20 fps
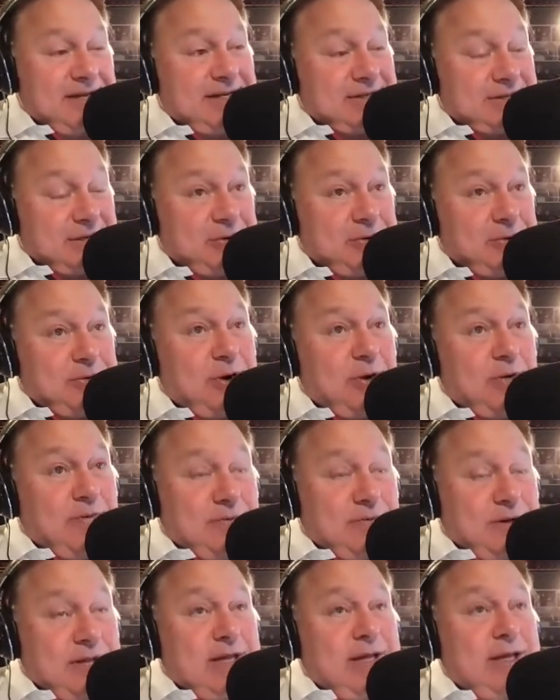So
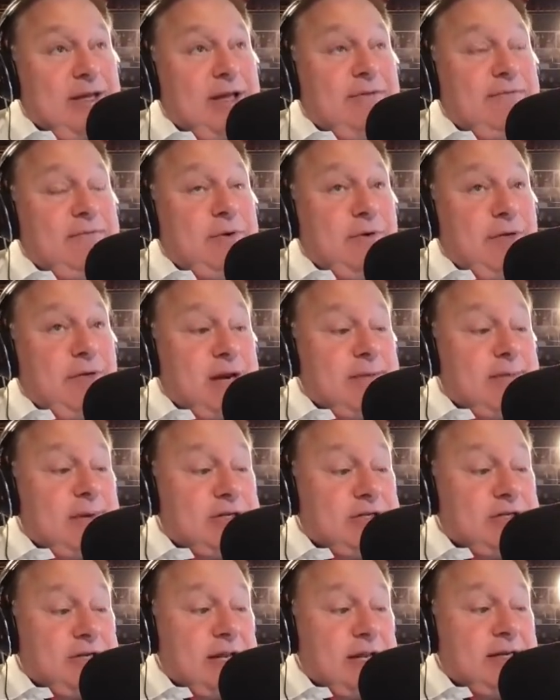hopefully, if you're thinking
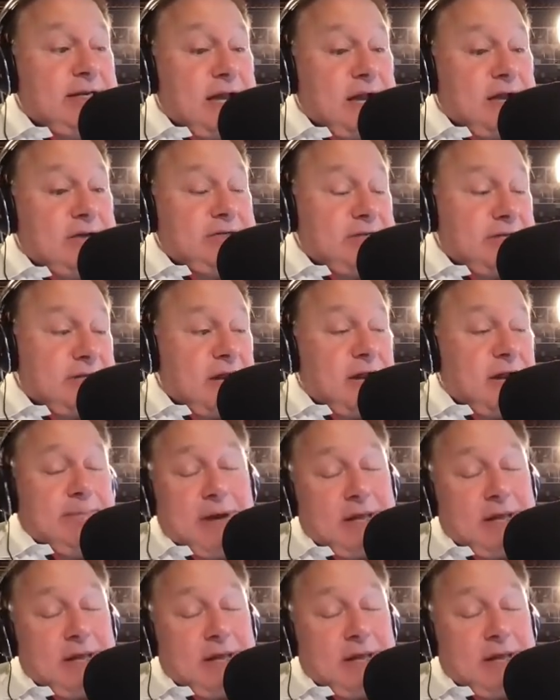about selling, now's the time.